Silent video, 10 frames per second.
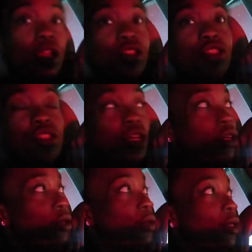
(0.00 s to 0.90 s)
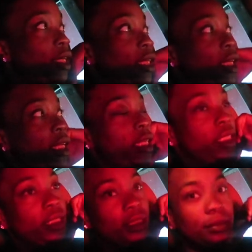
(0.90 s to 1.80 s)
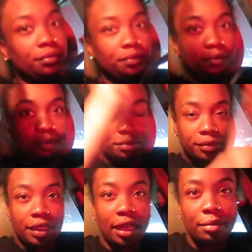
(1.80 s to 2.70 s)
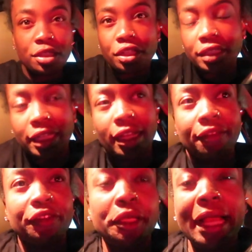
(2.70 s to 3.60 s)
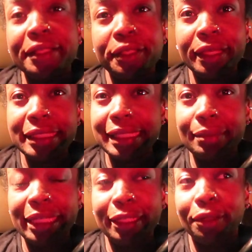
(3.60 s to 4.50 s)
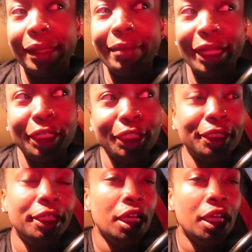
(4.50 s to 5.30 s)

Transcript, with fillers: So uh, yeah, I'm gonna turn that on for you guys so you can see me a little bit better.